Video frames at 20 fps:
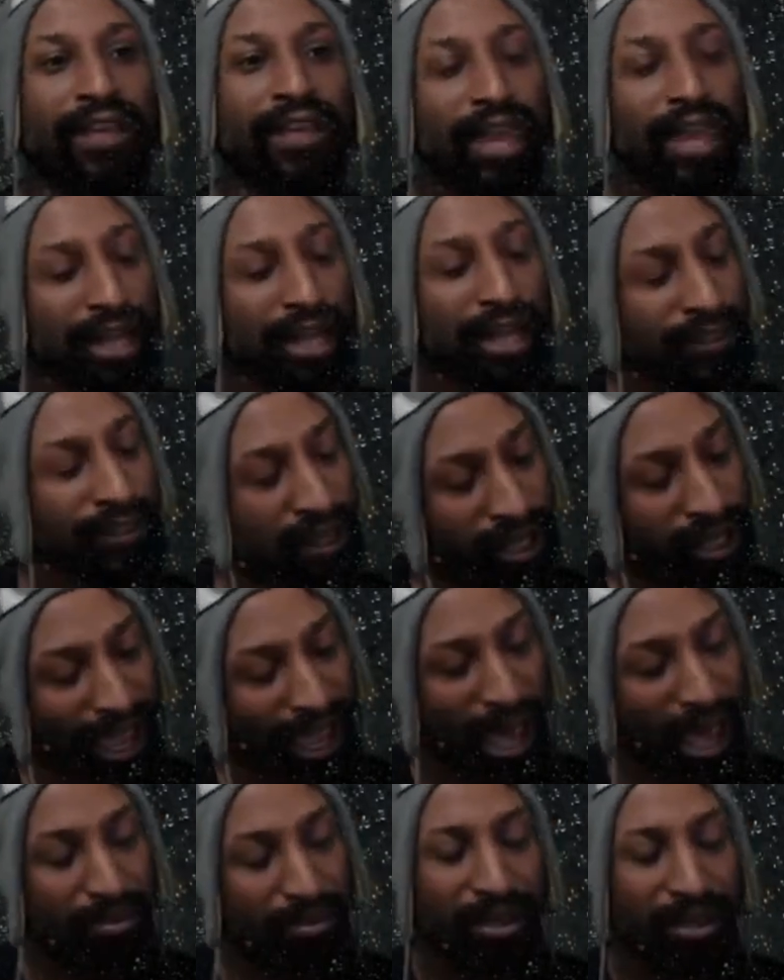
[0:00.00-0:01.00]
anything could have
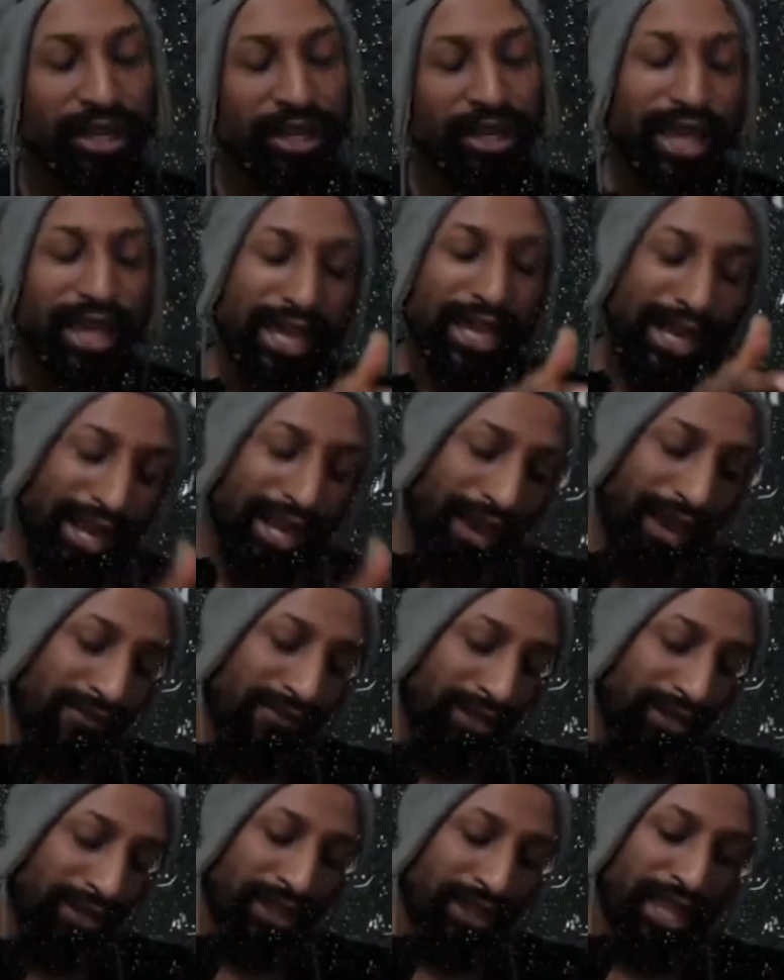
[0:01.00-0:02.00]
happened, and out of
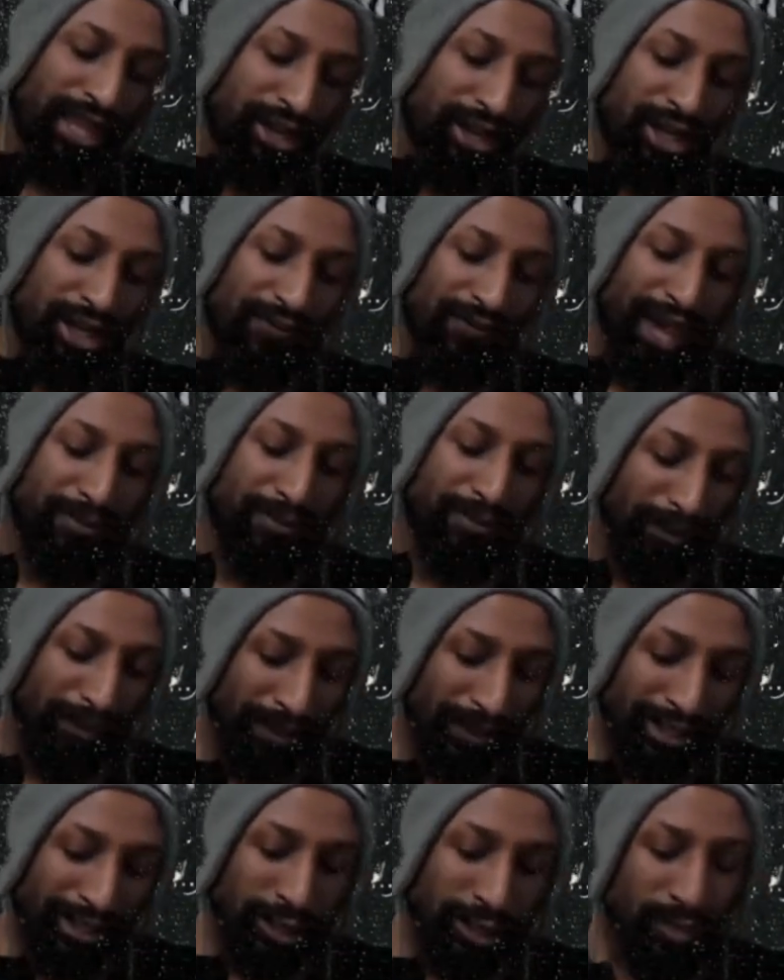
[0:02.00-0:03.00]
everything that could have happened,
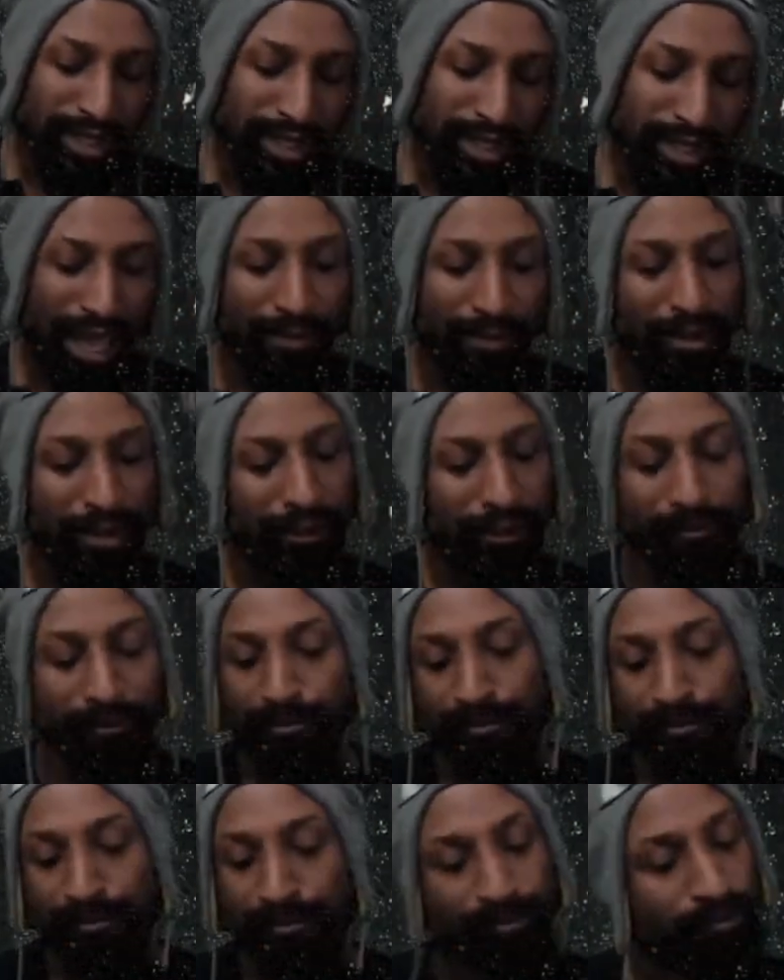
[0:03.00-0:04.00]
this was happening.
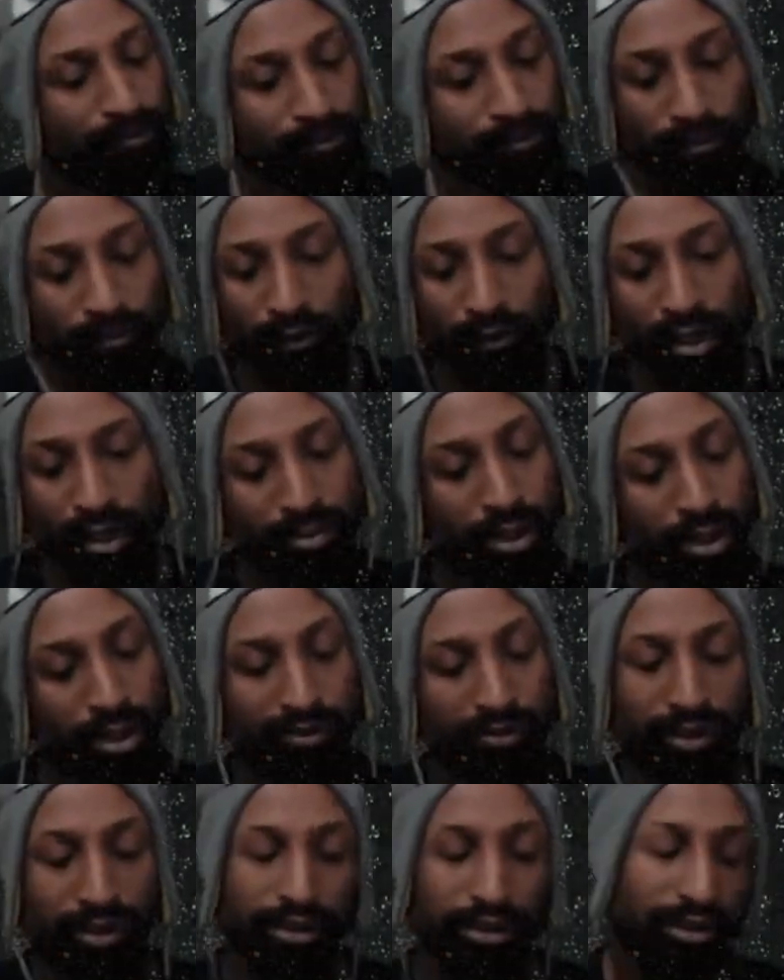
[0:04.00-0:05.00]
It's
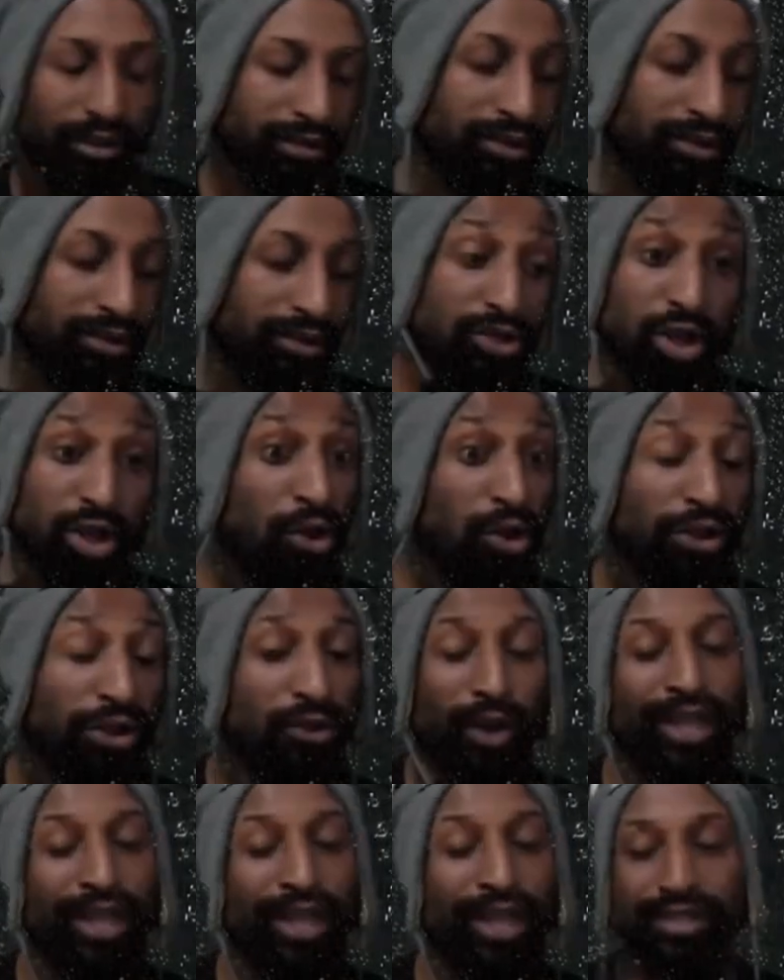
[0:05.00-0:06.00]
perfect. There's no
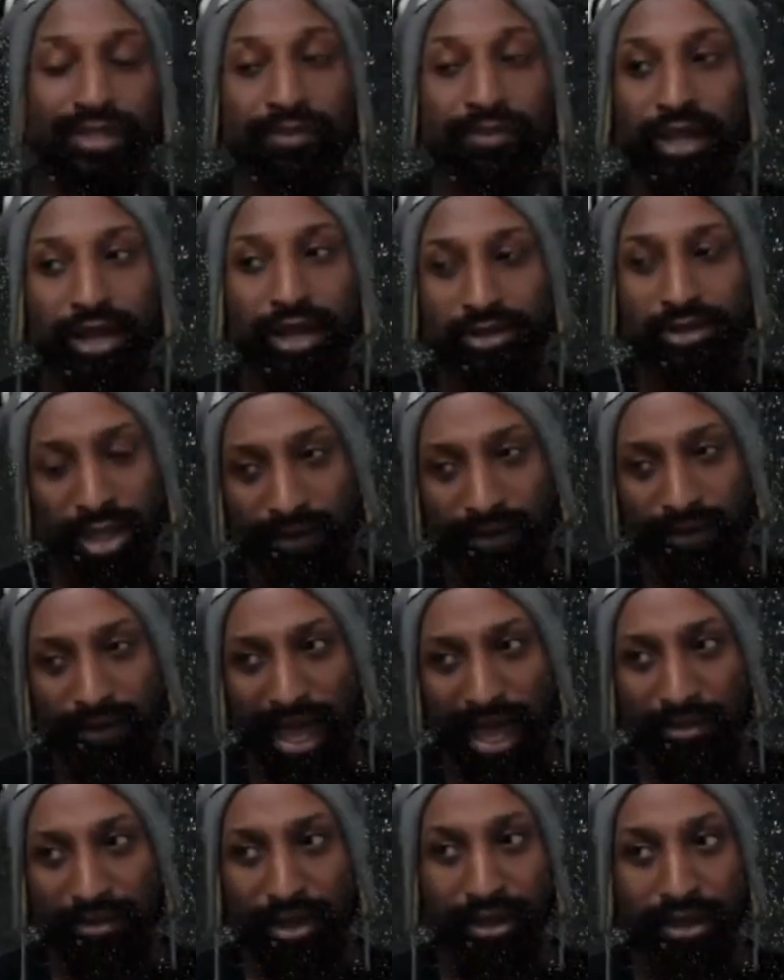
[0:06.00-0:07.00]
other way something else could have
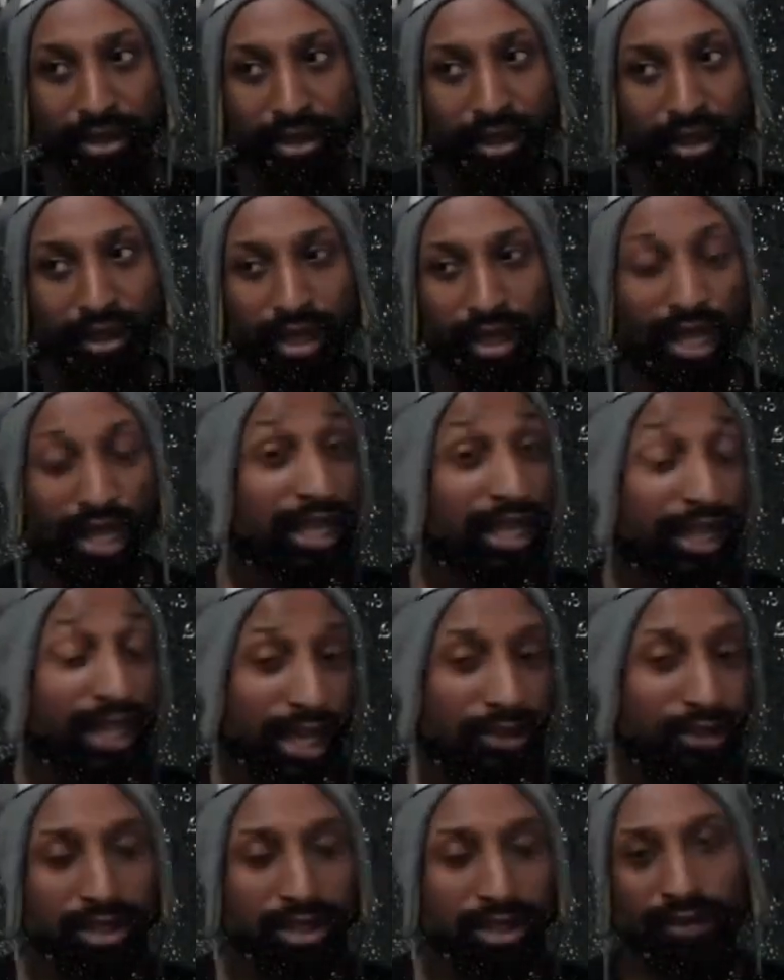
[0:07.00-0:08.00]
happened. Anything
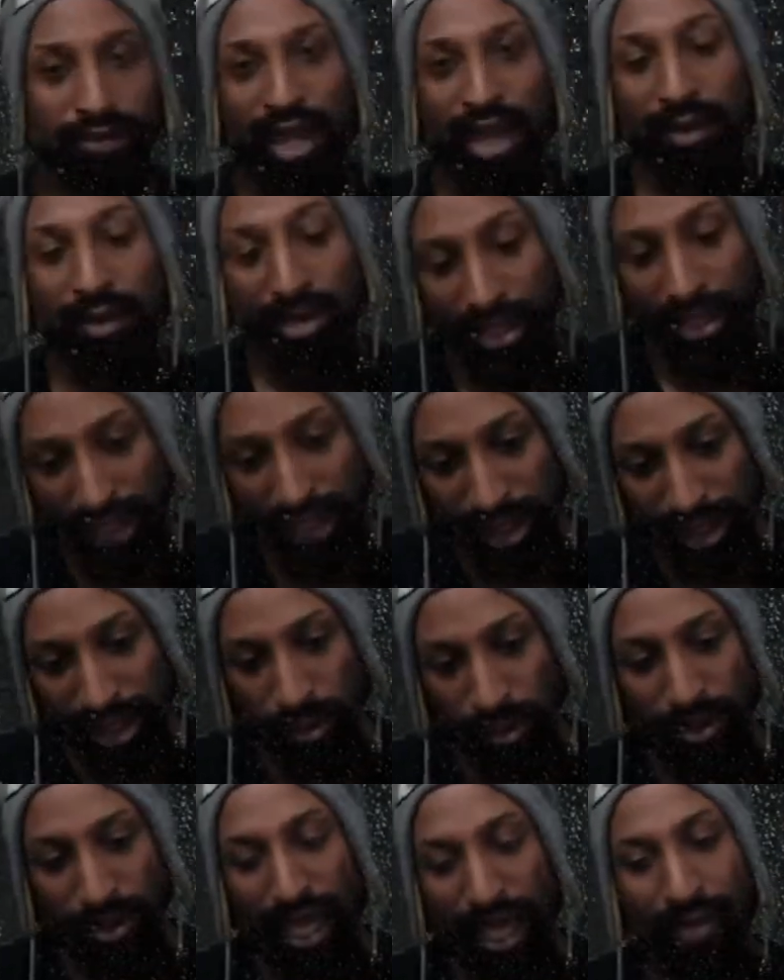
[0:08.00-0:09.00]
else could have happened, and this
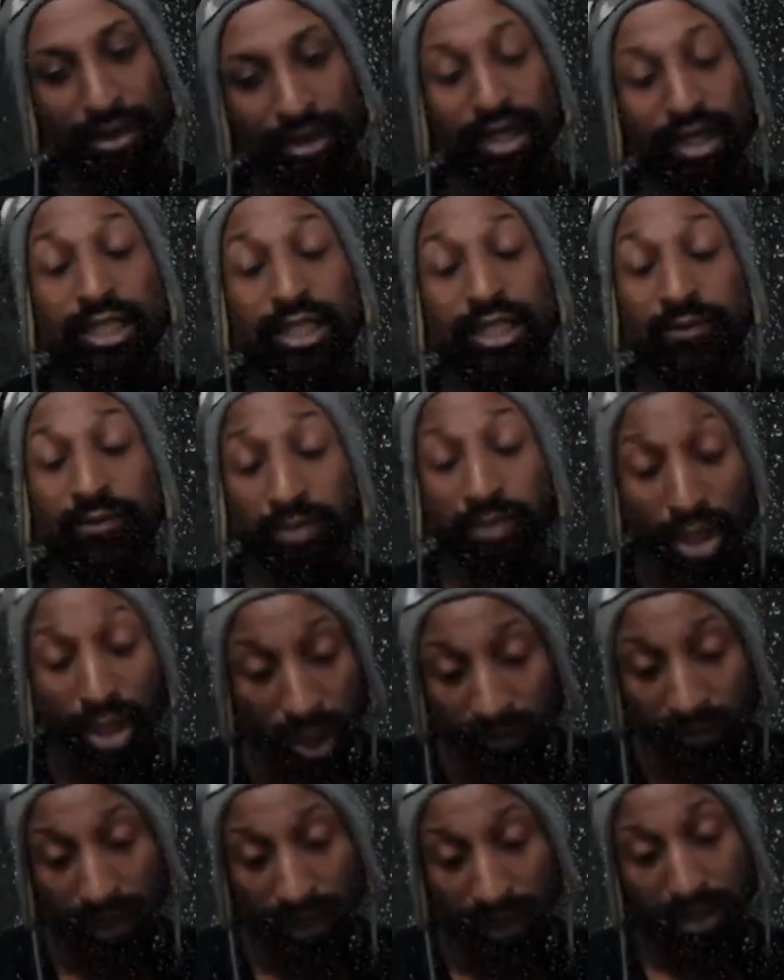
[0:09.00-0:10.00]
is what's happening. It's
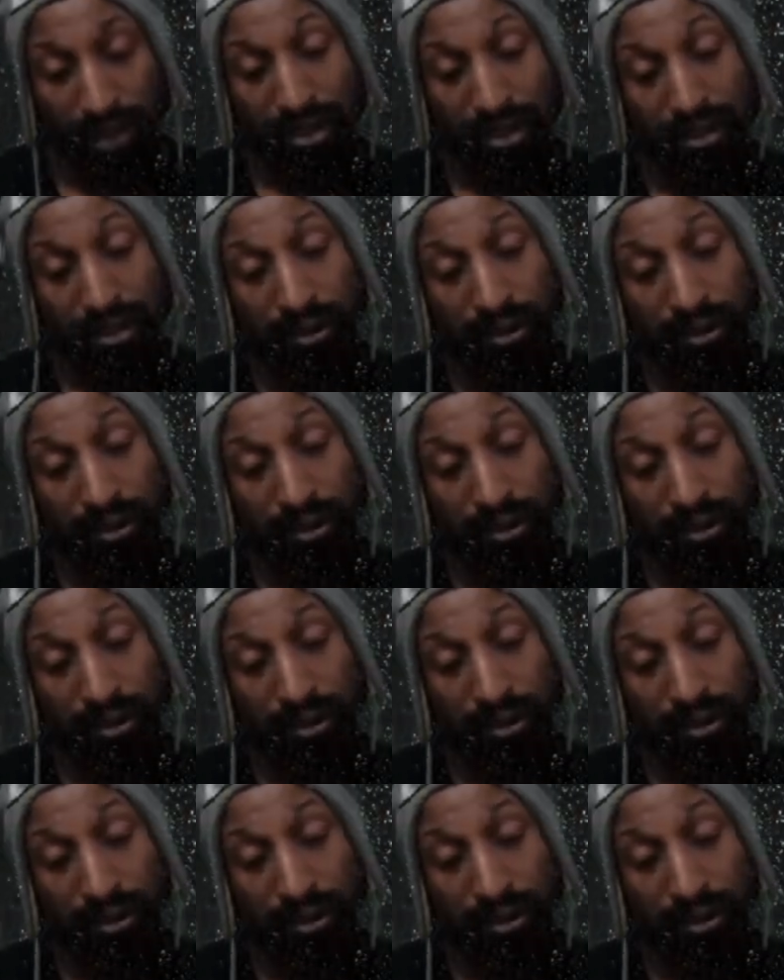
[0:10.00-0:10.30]
perfect.